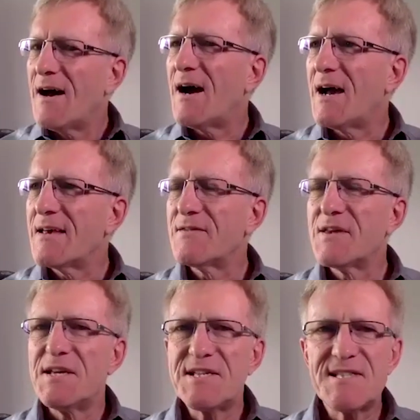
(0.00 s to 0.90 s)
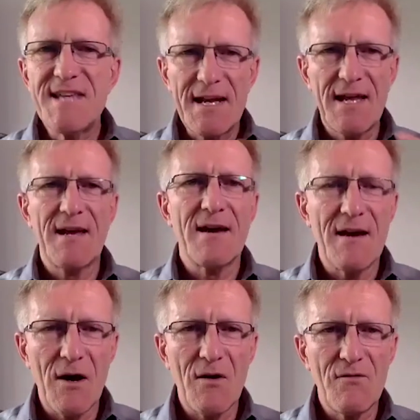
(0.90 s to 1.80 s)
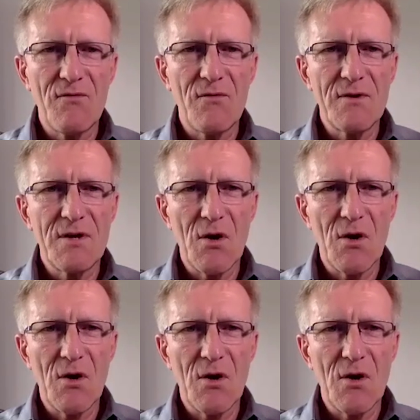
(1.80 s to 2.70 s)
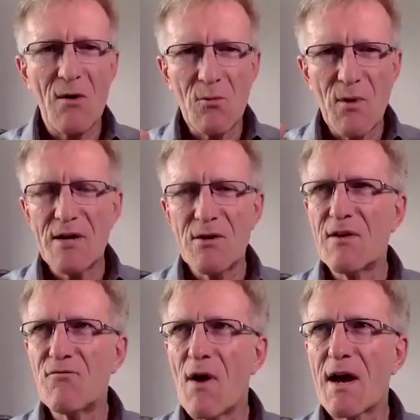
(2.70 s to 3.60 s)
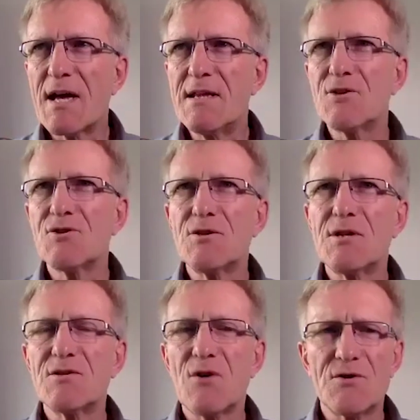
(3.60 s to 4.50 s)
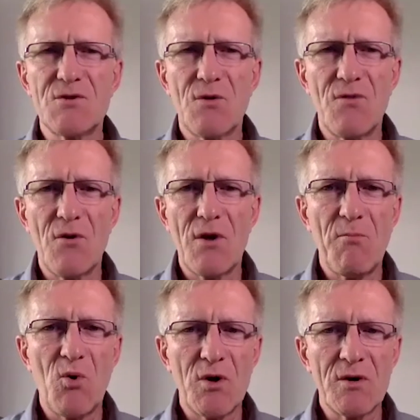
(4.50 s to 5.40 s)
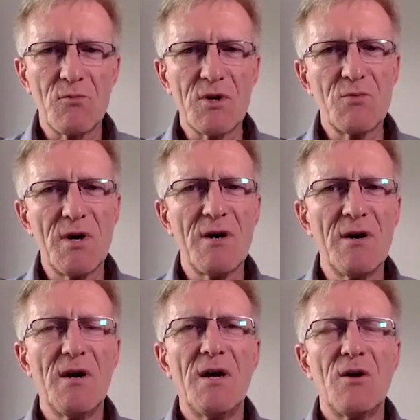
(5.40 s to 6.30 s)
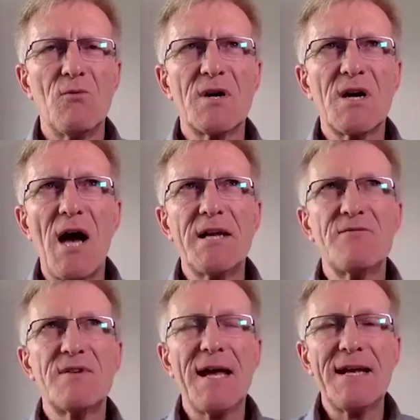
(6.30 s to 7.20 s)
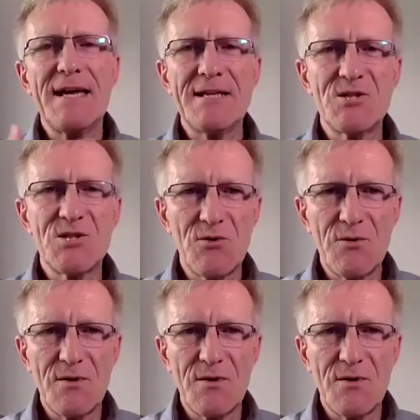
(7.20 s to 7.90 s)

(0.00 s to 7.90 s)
the setting of how and where you give recognition is also very important, which we're kind of getting into